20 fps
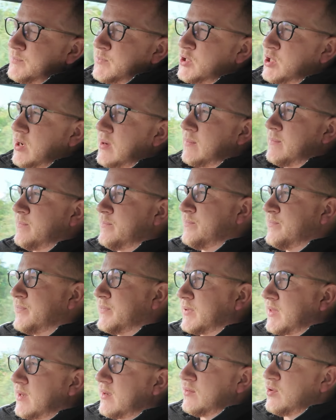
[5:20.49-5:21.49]
So
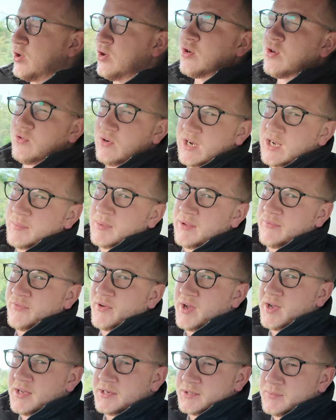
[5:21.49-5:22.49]
not incredibly
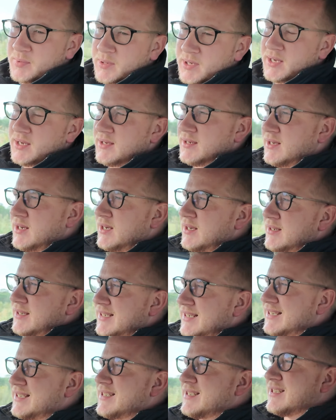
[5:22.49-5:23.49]
fast, but
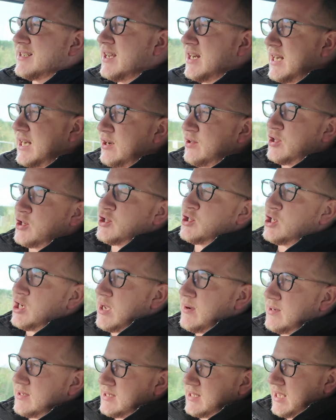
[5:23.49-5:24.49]
it's certainly not the
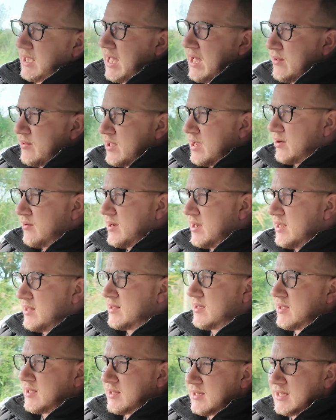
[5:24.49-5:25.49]
slowest thing out there
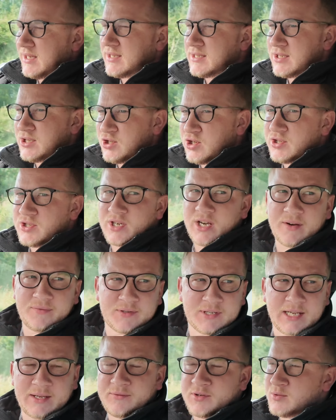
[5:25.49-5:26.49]
either. It's just enough
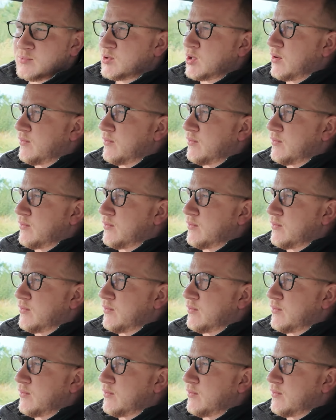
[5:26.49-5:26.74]
to give you some